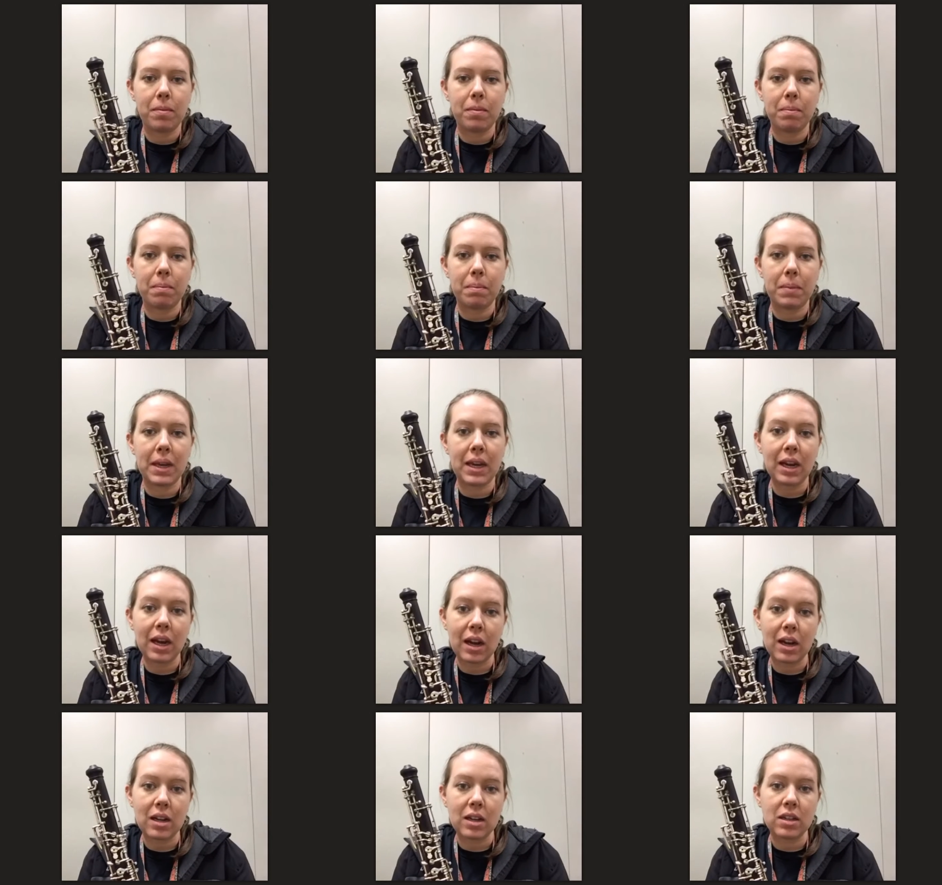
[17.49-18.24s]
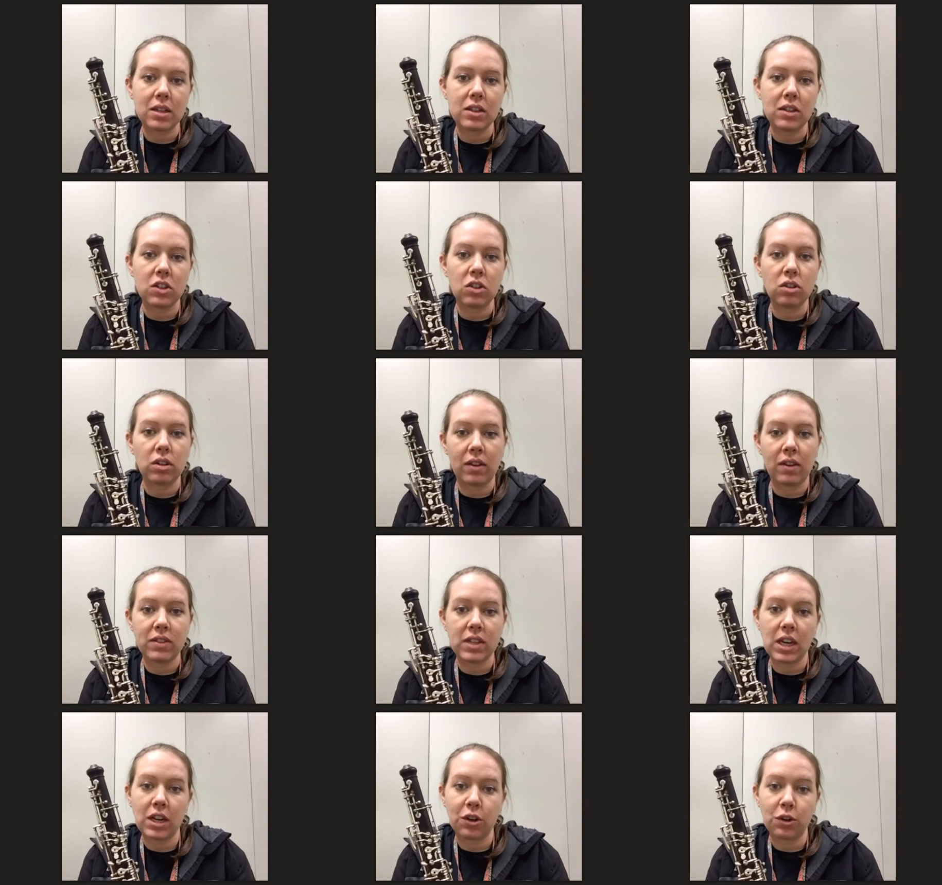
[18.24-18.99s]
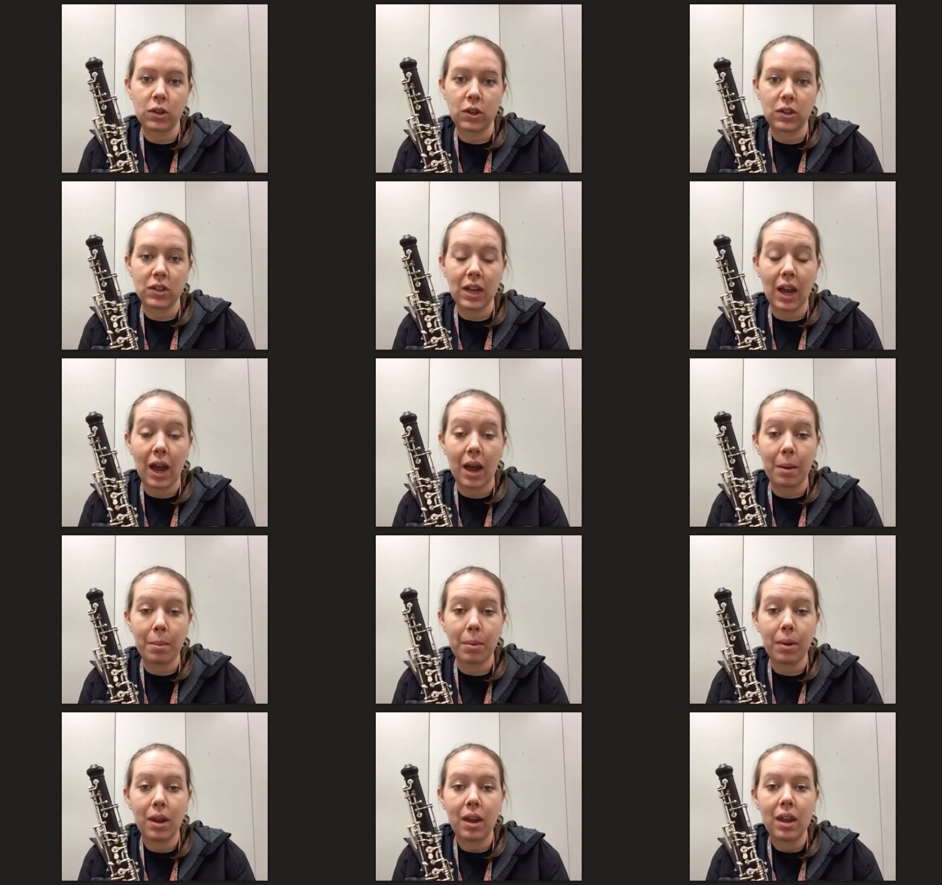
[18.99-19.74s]
because your left hand goes on top.
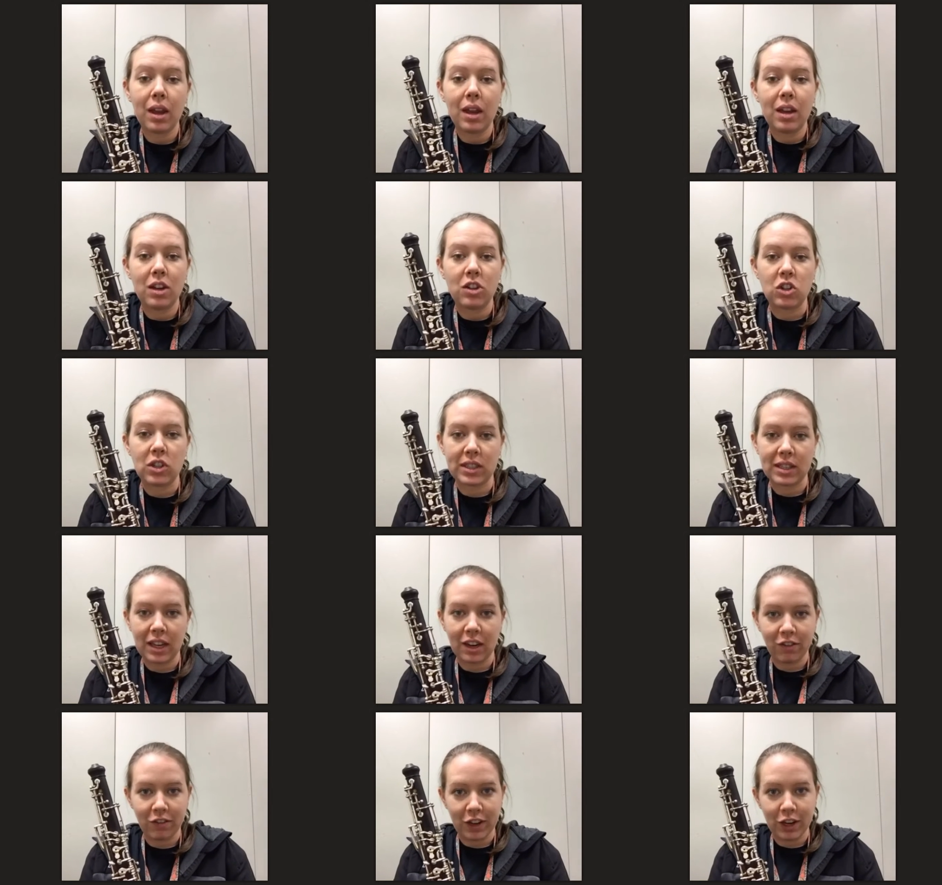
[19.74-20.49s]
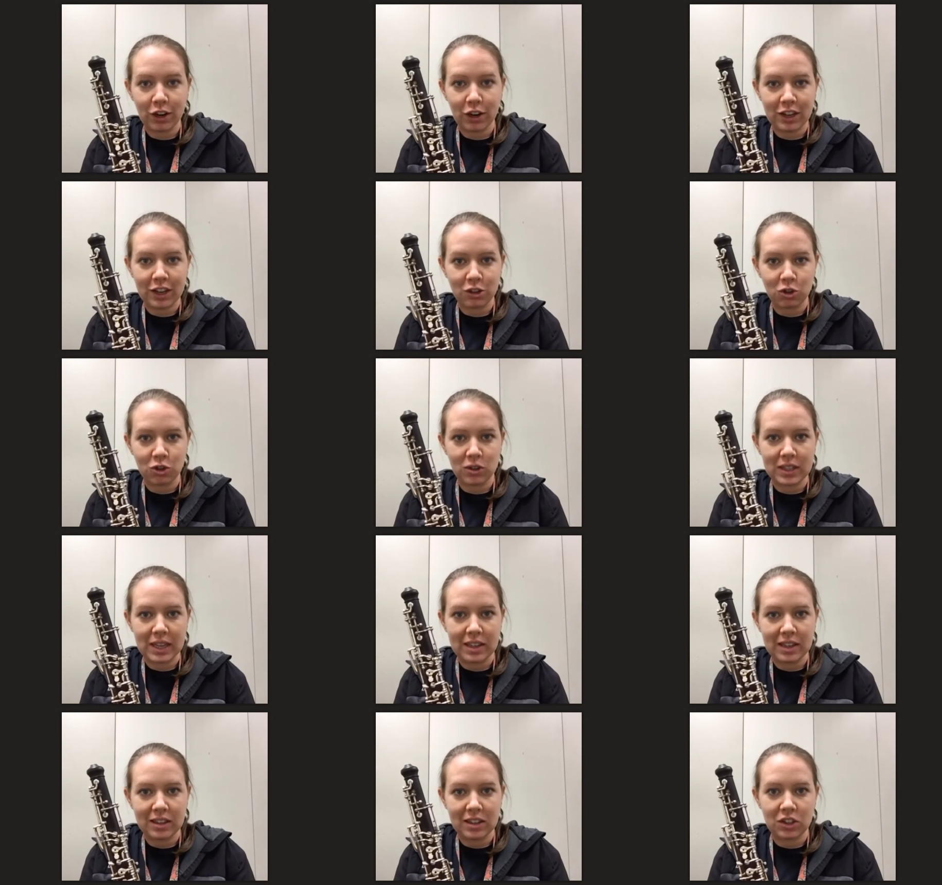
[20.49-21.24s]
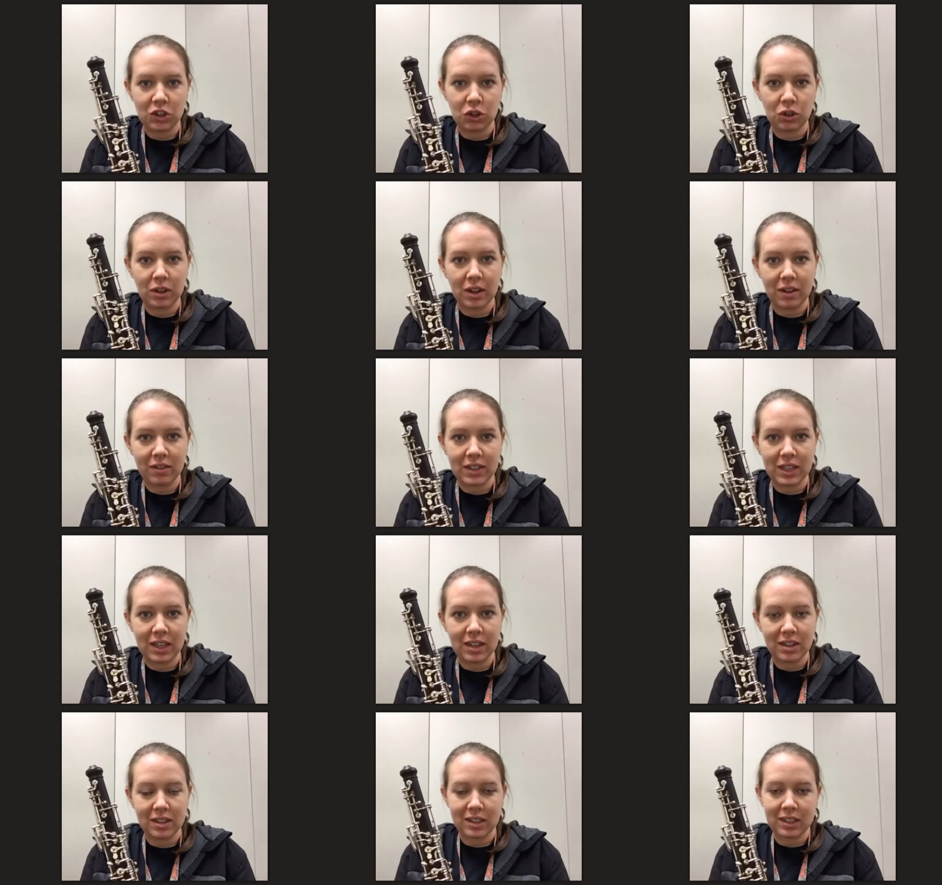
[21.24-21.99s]
Just like finger exercises, your left
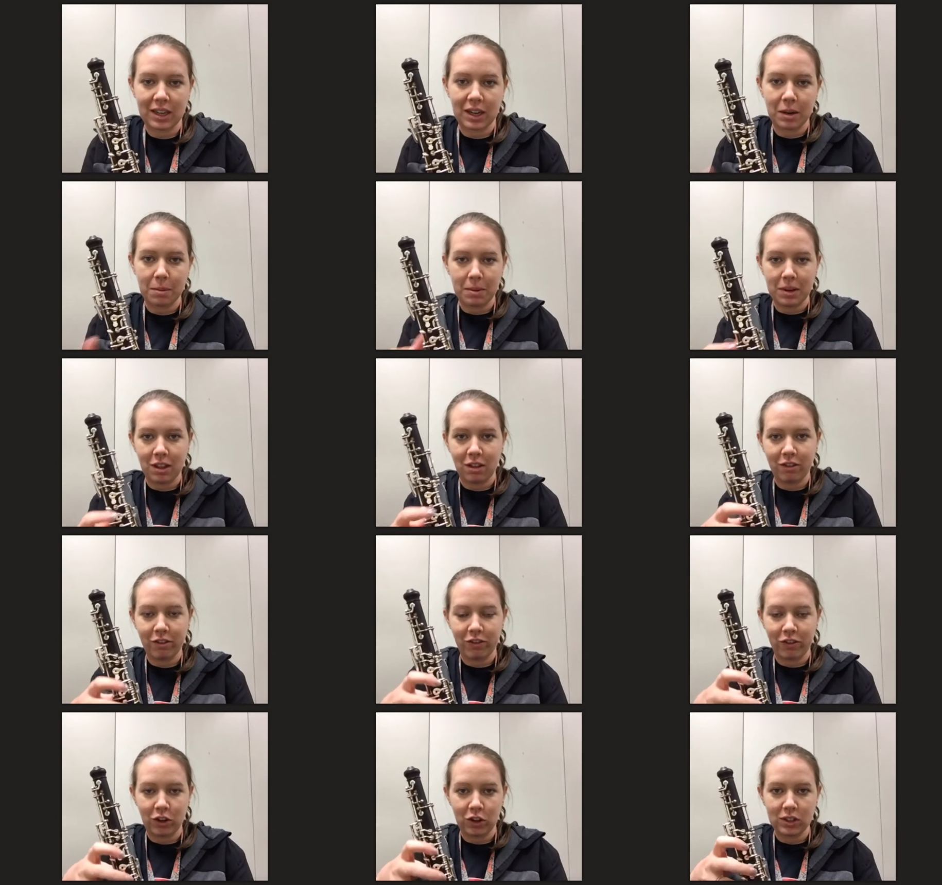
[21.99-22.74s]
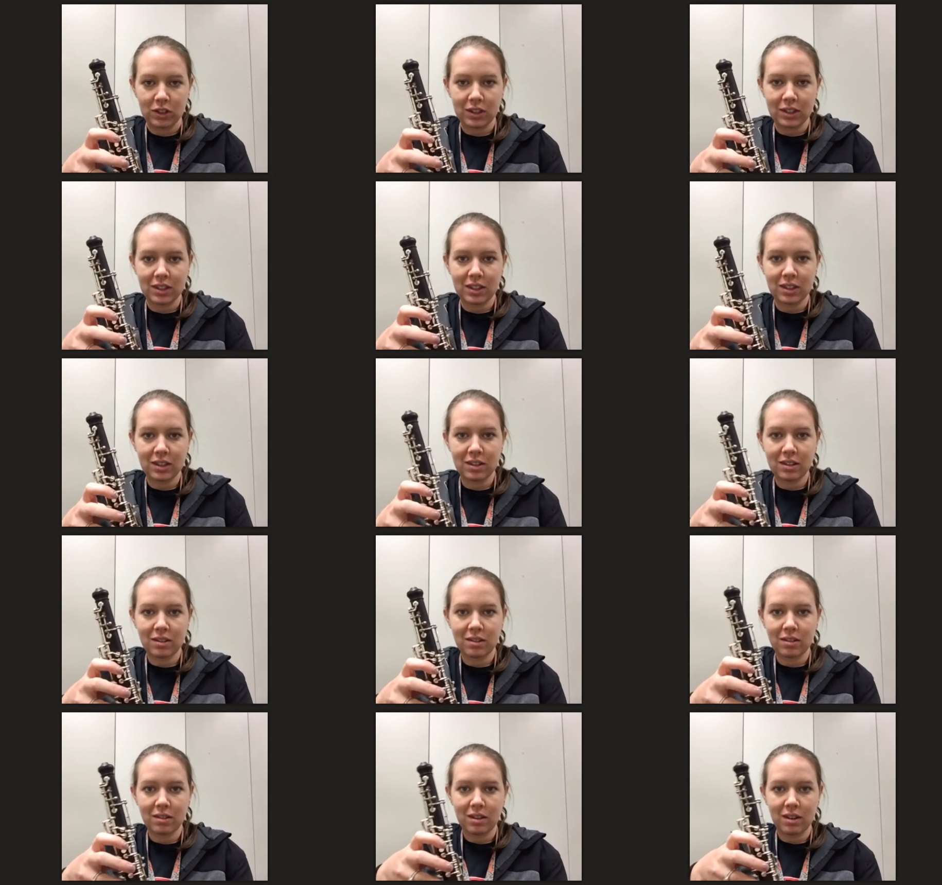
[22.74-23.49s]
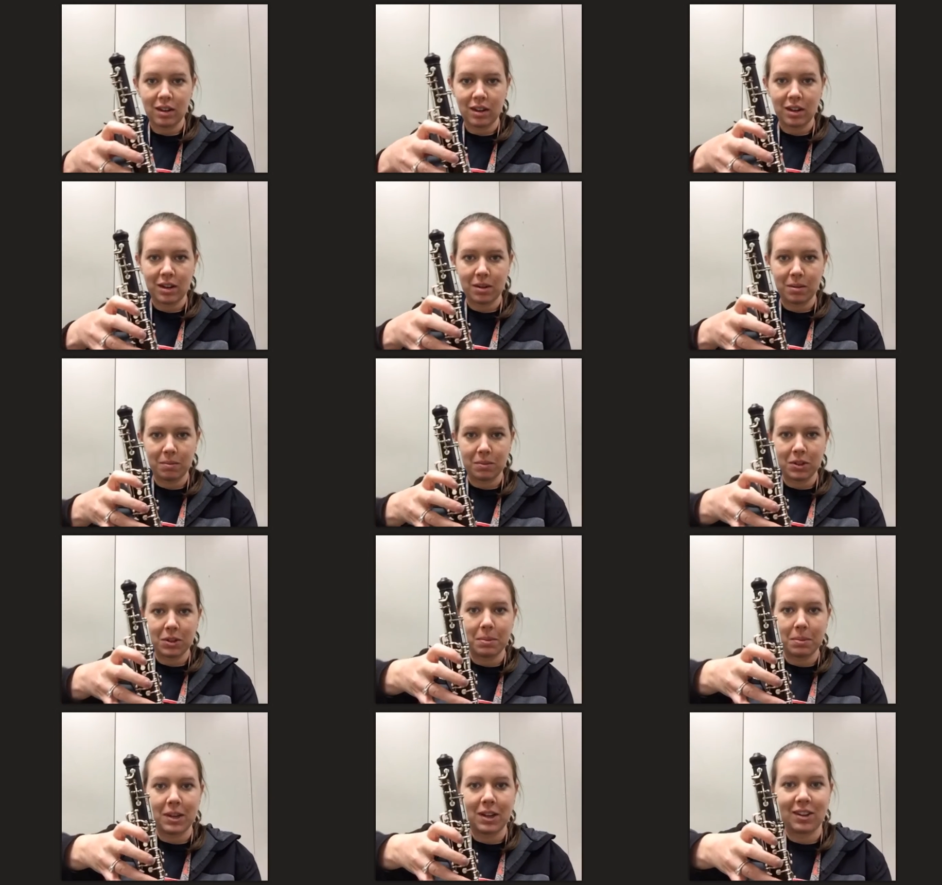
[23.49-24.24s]
hand is going to be the first to
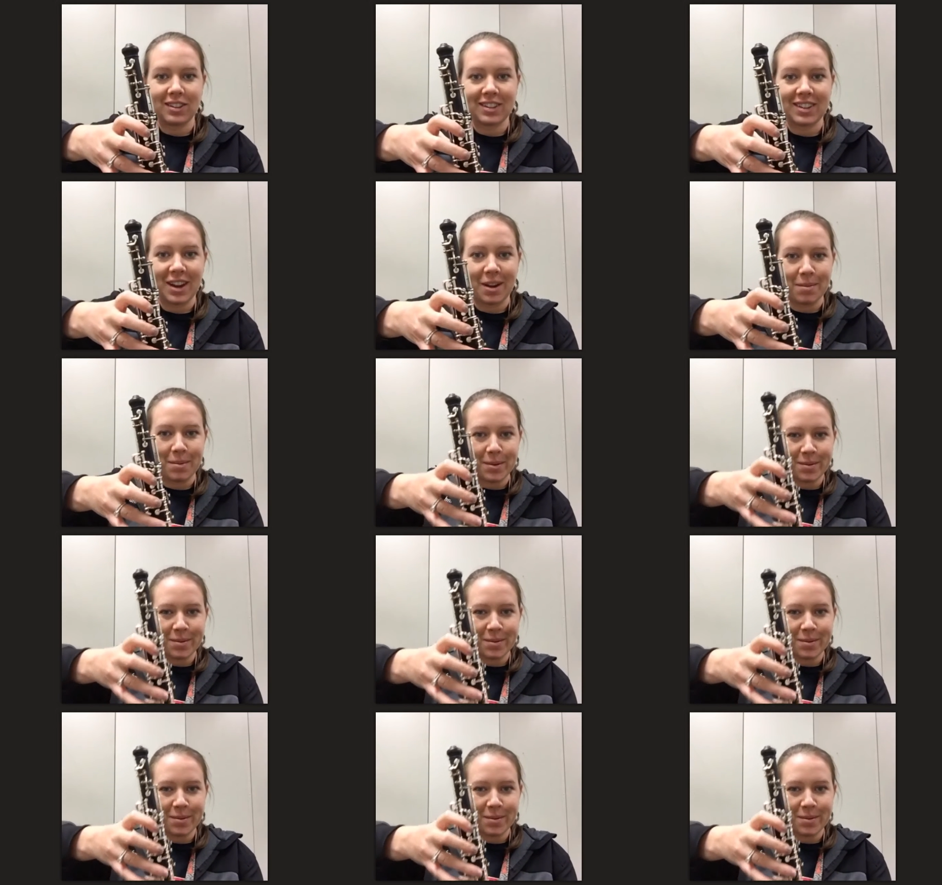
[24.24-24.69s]
be on top.